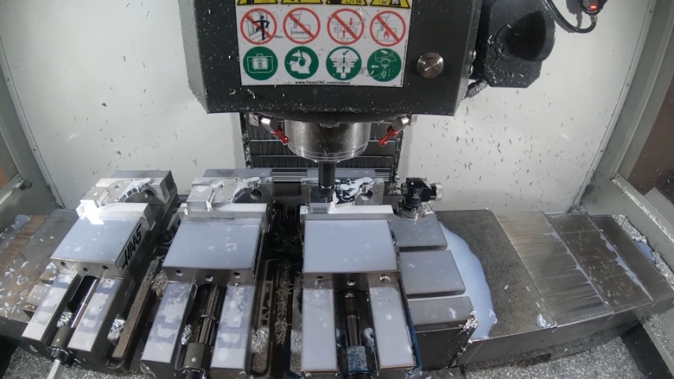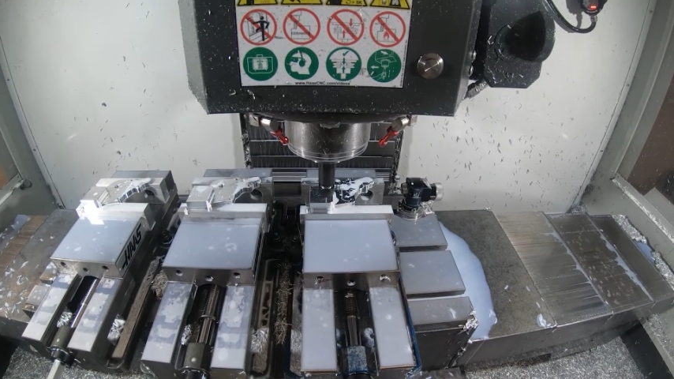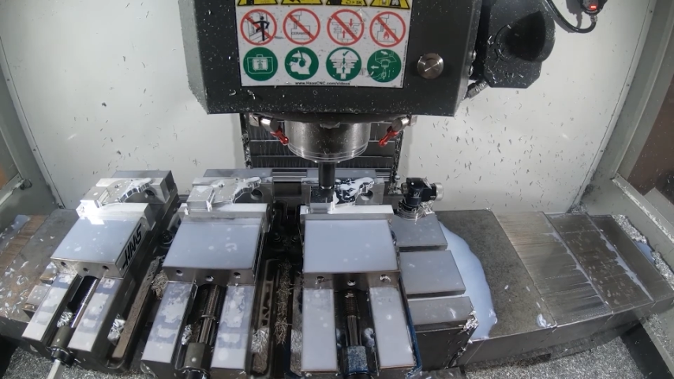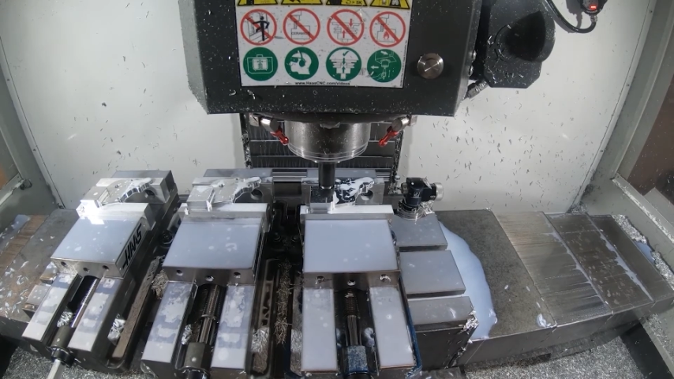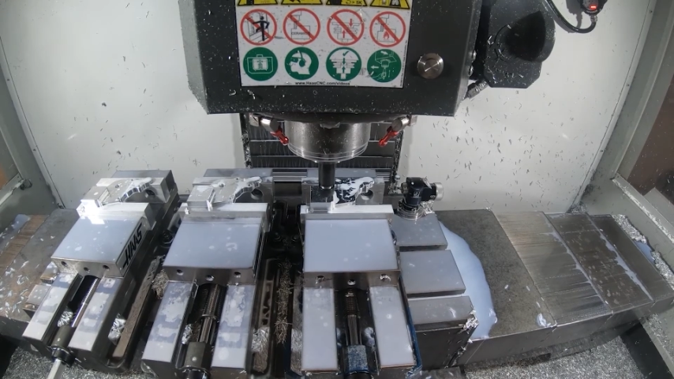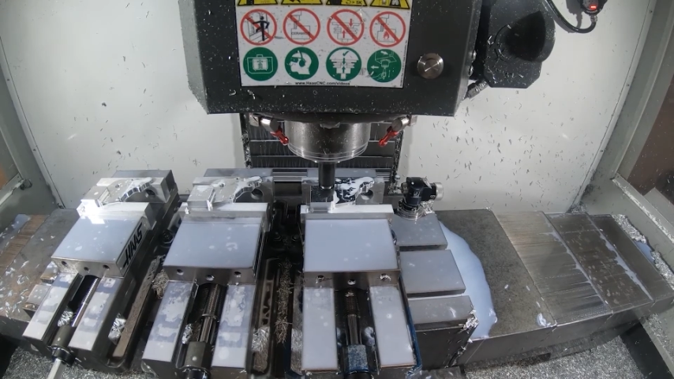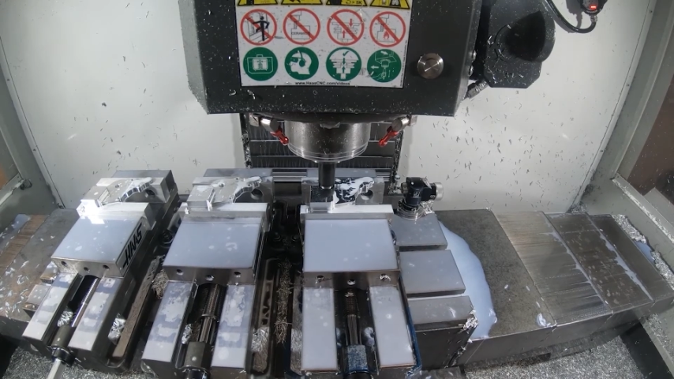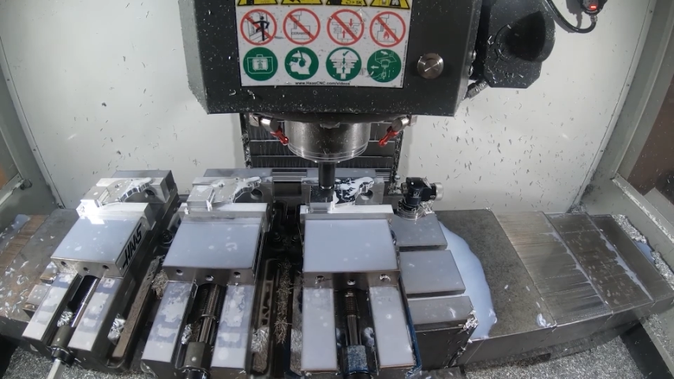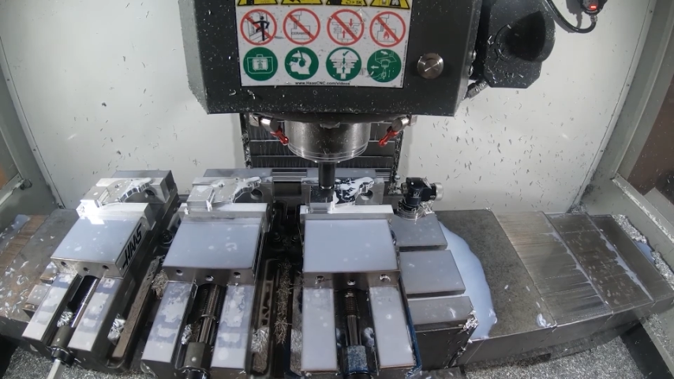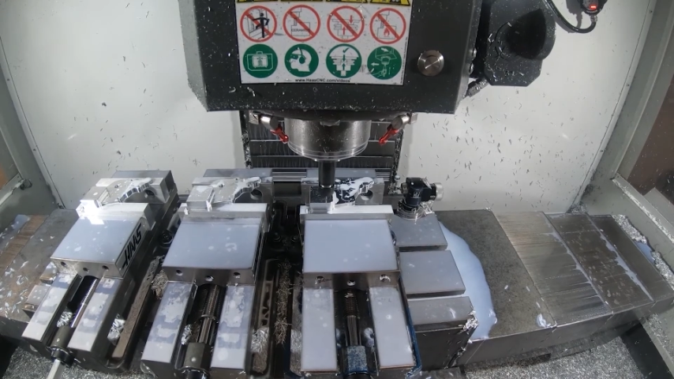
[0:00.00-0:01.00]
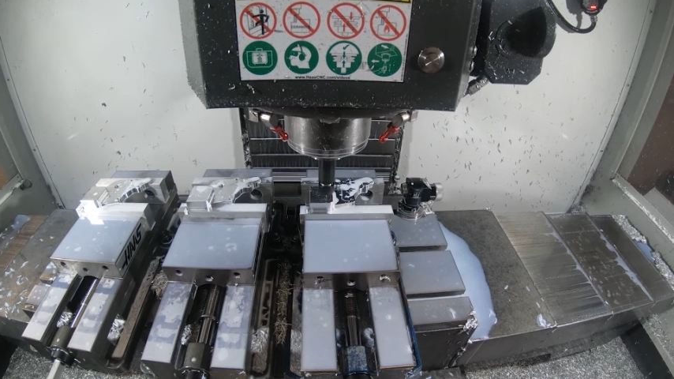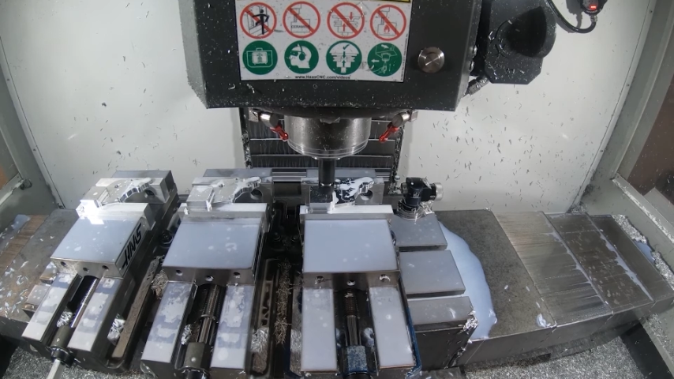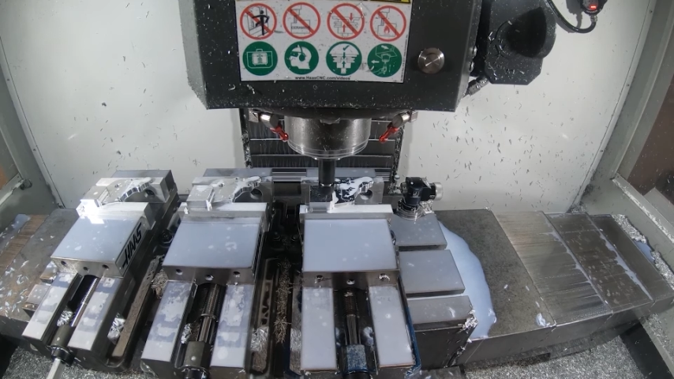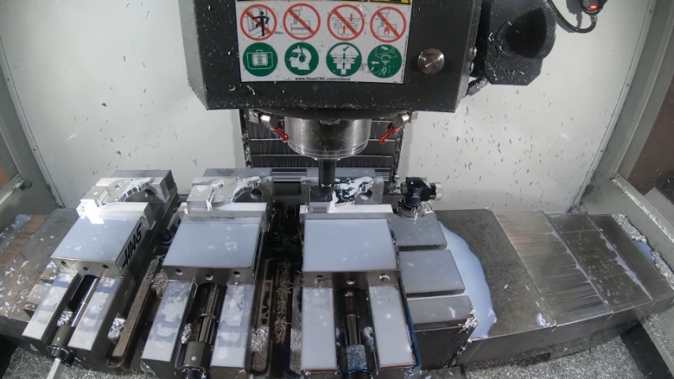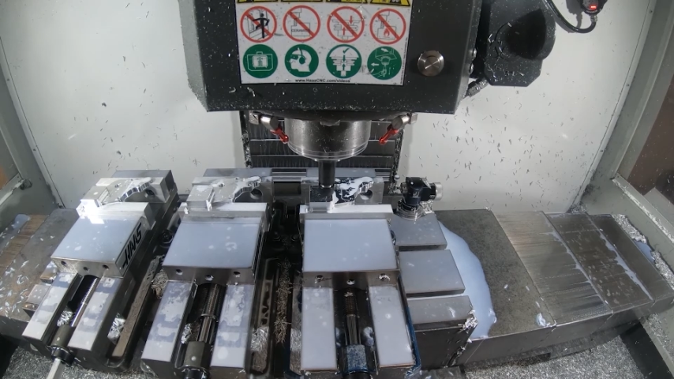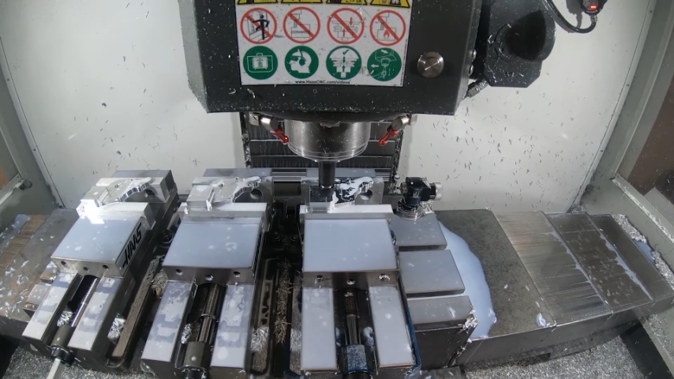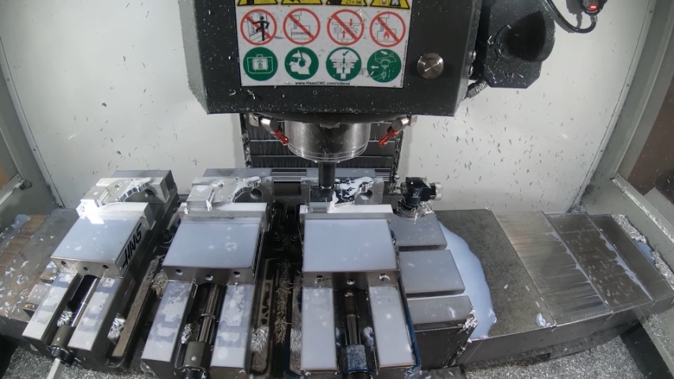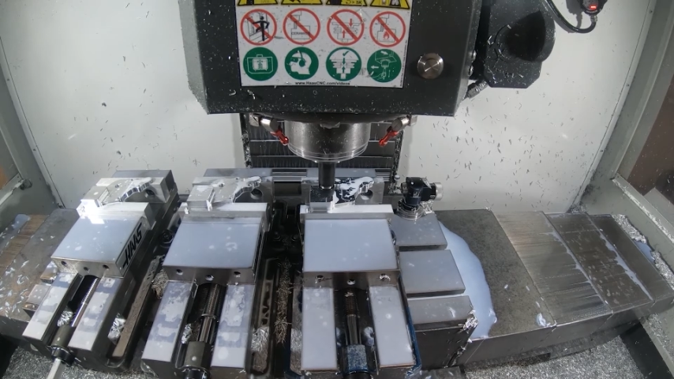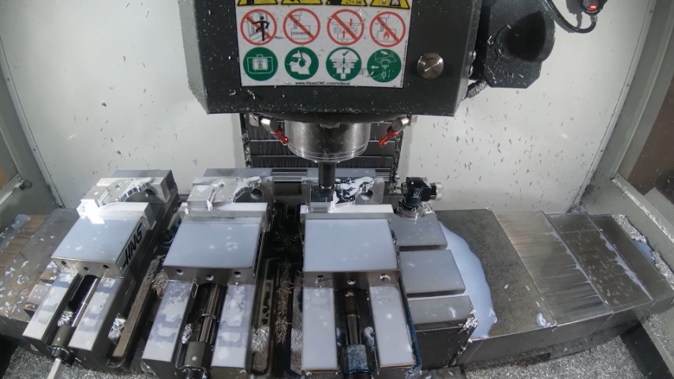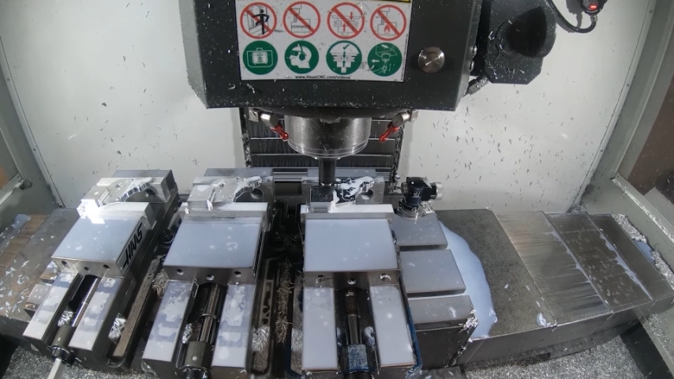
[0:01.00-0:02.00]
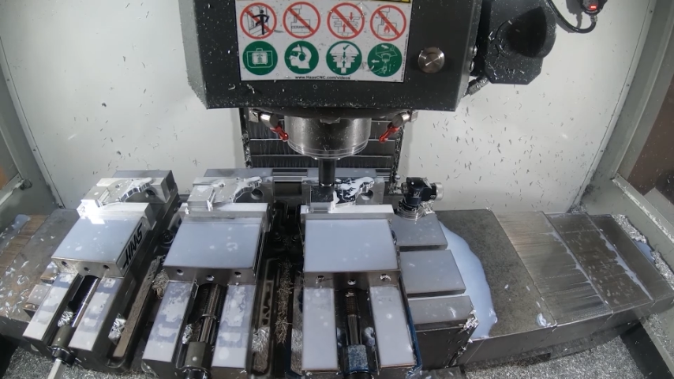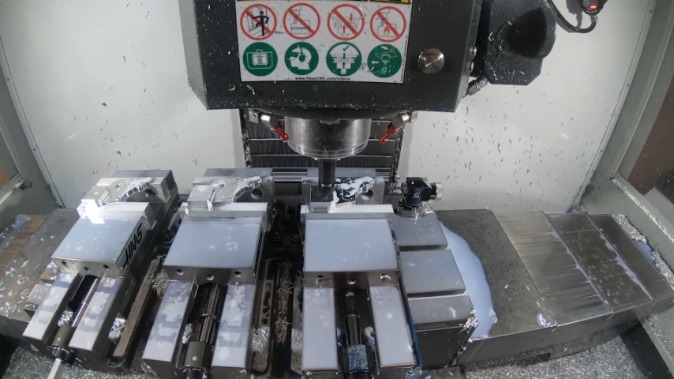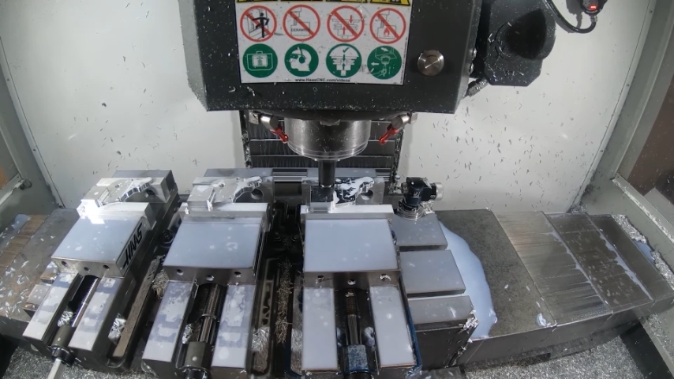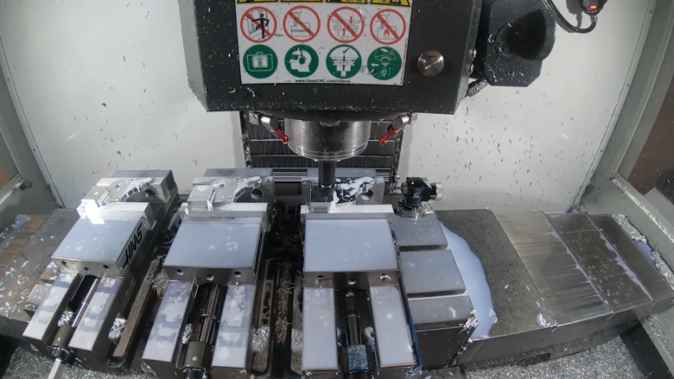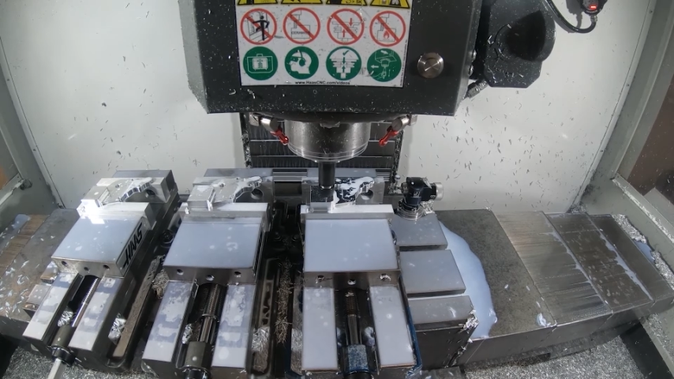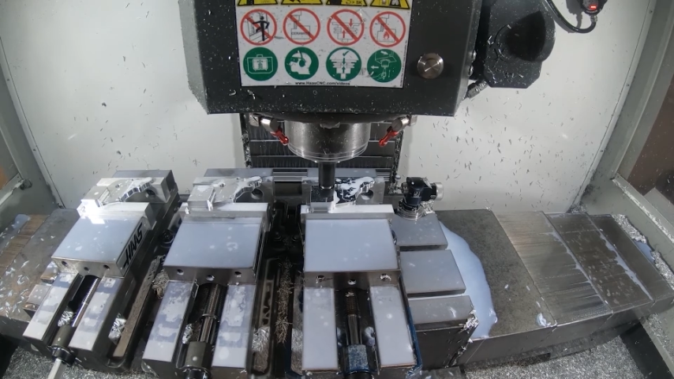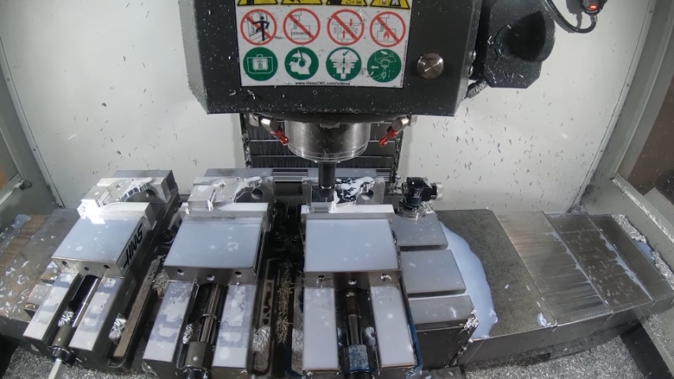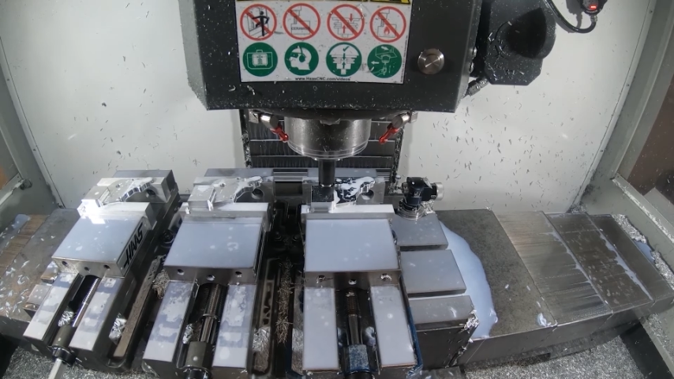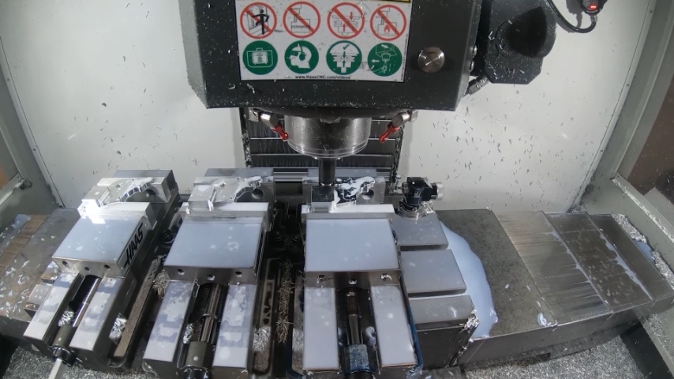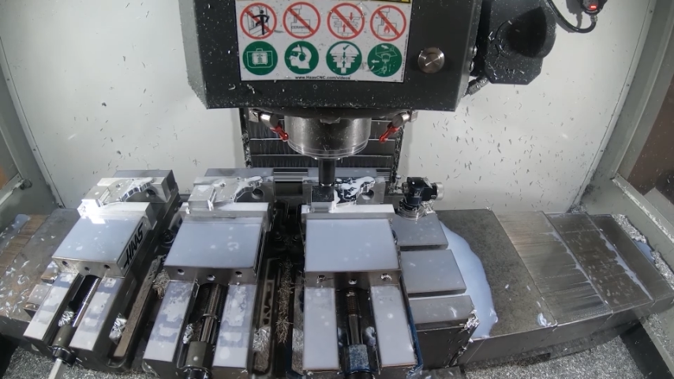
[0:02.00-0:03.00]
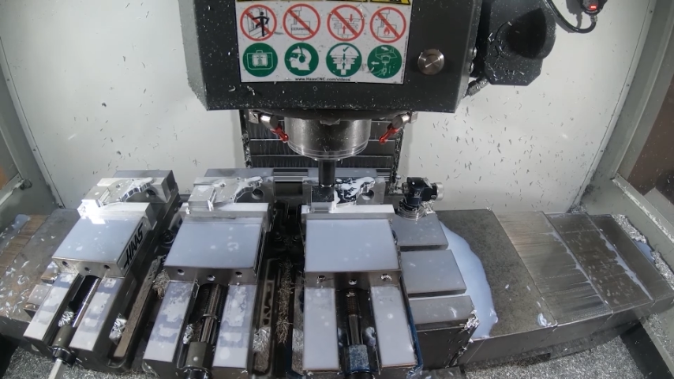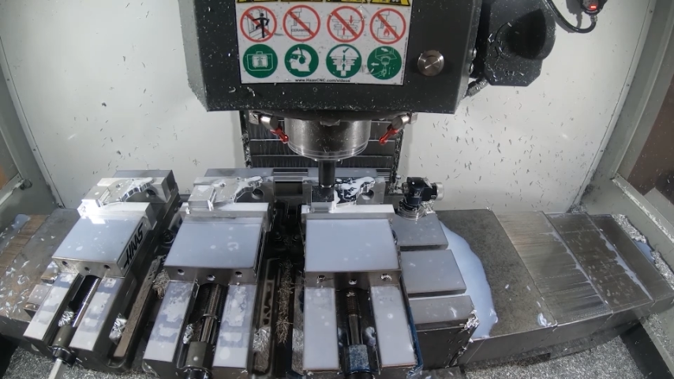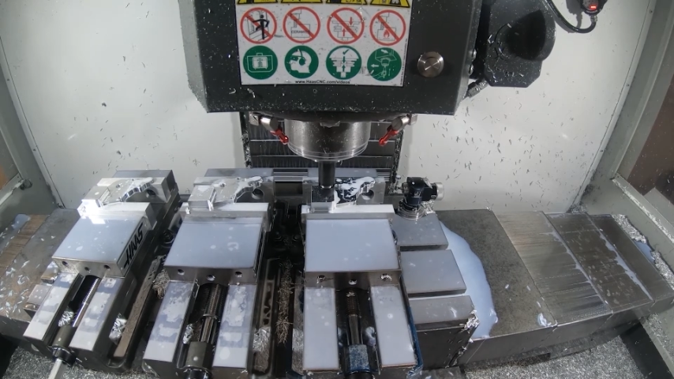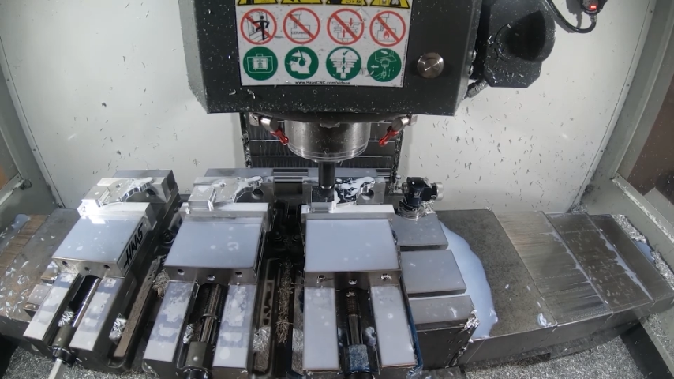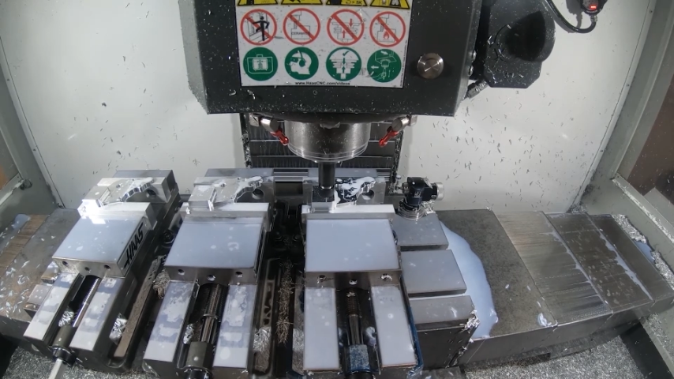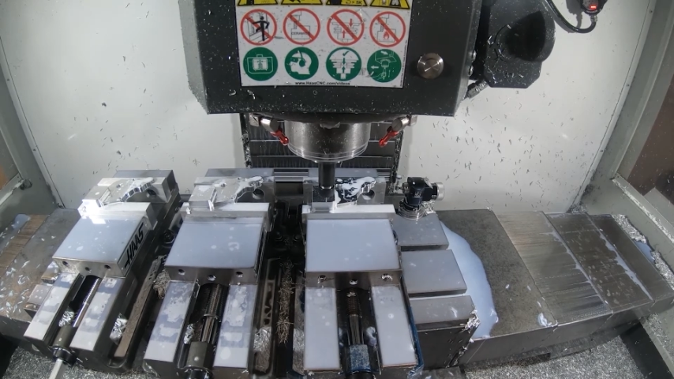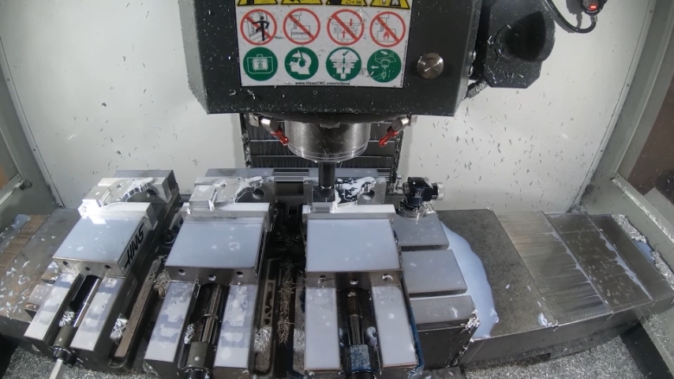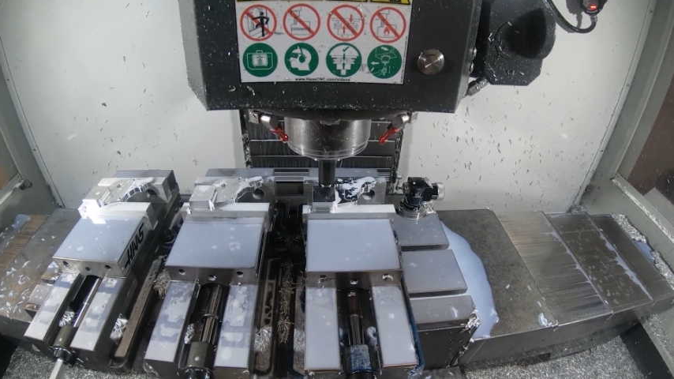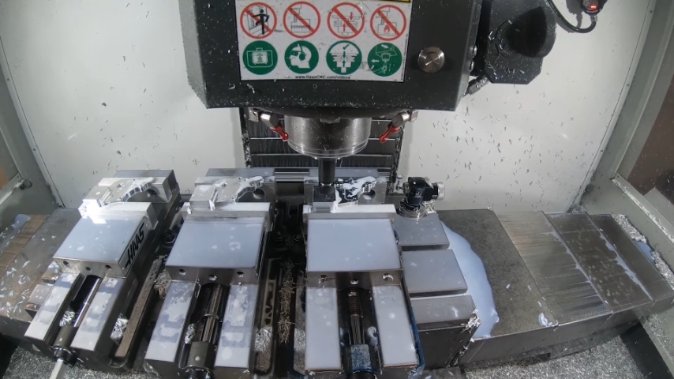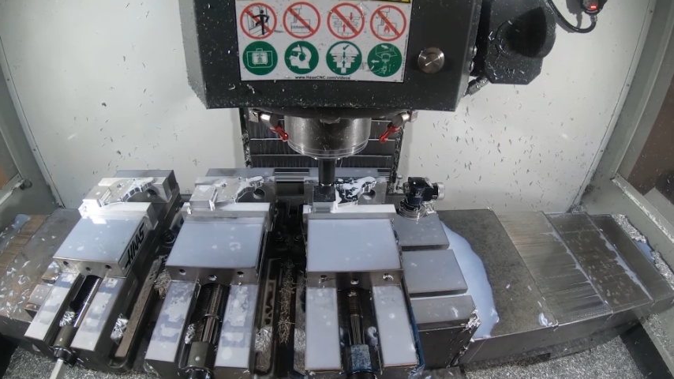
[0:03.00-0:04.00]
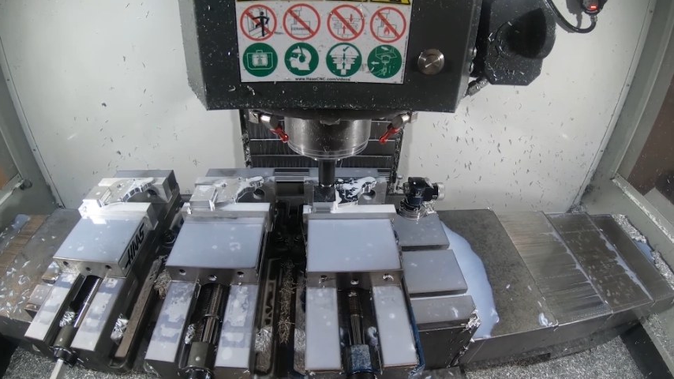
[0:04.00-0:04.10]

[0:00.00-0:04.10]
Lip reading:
No face is visible, so there are no lips to read.